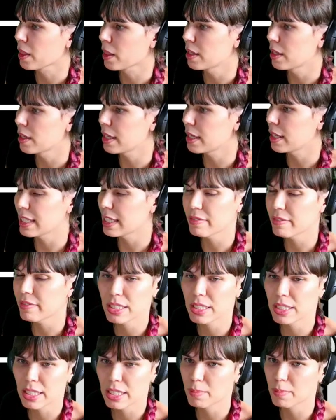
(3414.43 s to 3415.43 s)
David
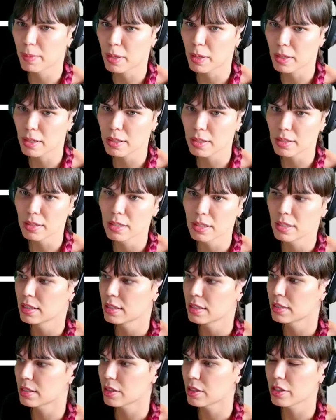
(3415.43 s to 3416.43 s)
said the ball.
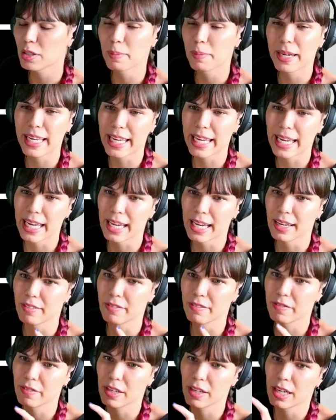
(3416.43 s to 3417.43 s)
So you might
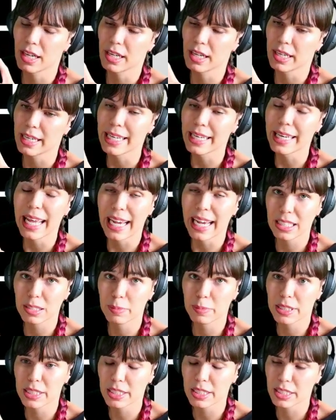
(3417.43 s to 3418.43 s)
have an x
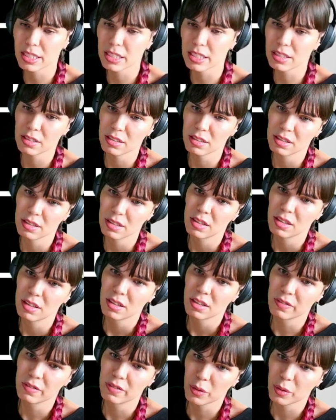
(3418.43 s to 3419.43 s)

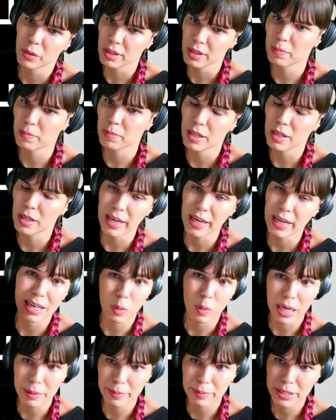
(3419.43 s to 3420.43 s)
position for the ball and a
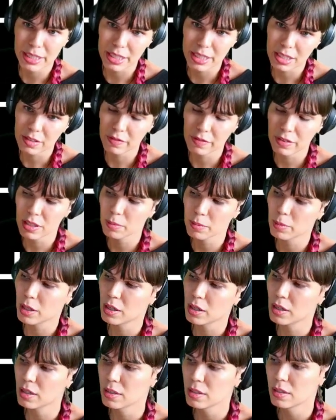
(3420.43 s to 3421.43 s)
y position for the
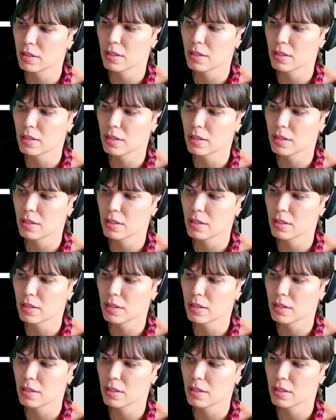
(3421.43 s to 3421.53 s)
ball.